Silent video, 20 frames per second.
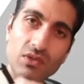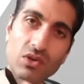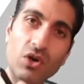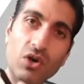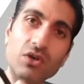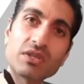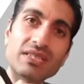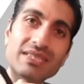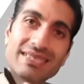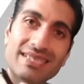
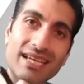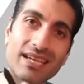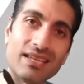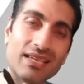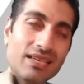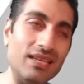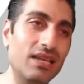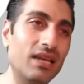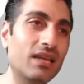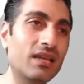on a
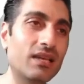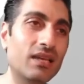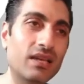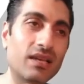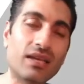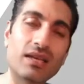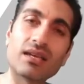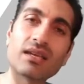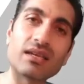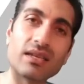day
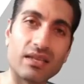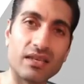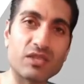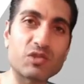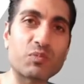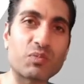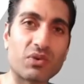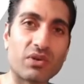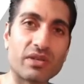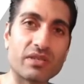it is
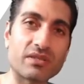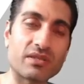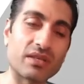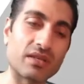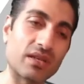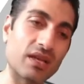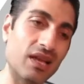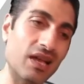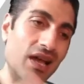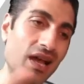priced
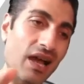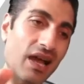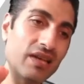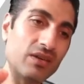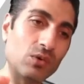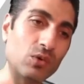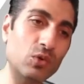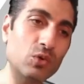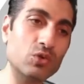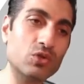in. And
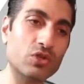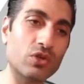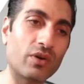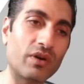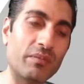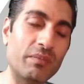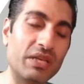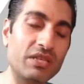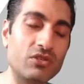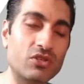also,
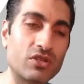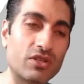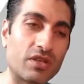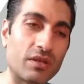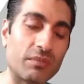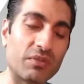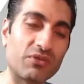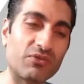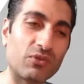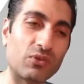I mentioned
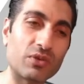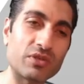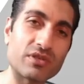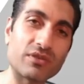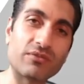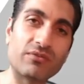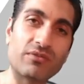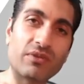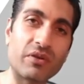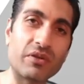it before, it's
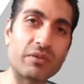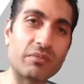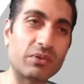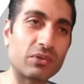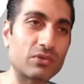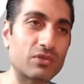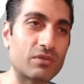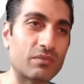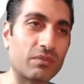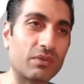a very
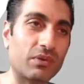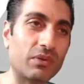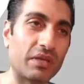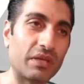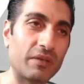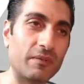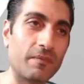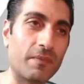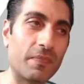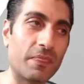important
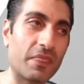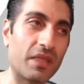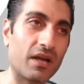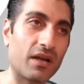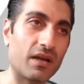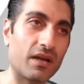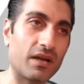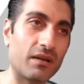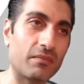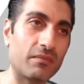point.
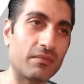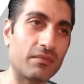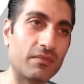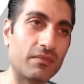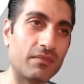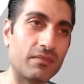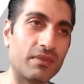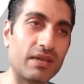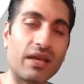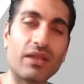
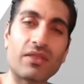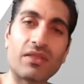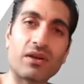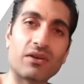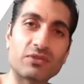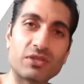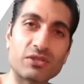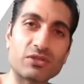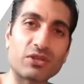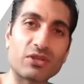Now that
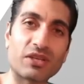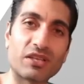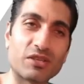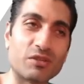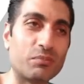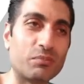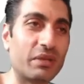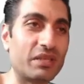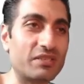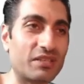I've decided
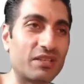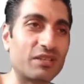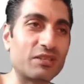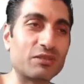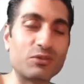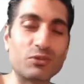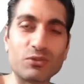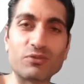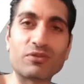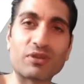to basically
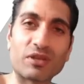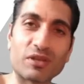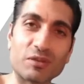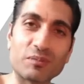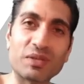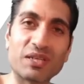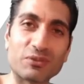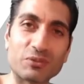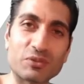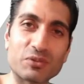do the
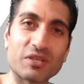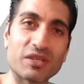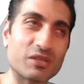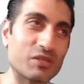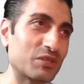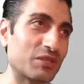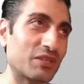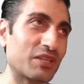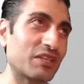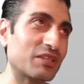fundamental
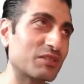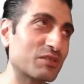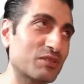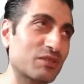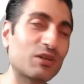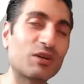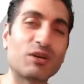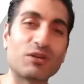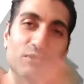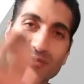section at the
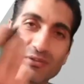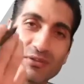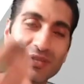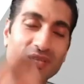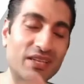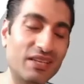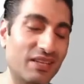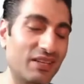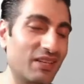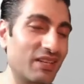start of
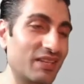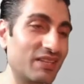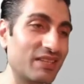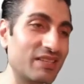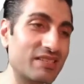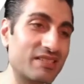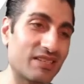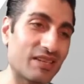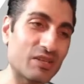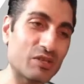
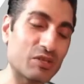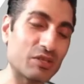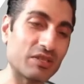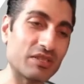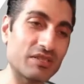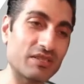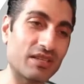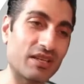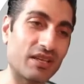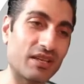this section,
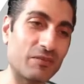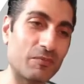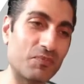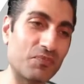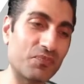is that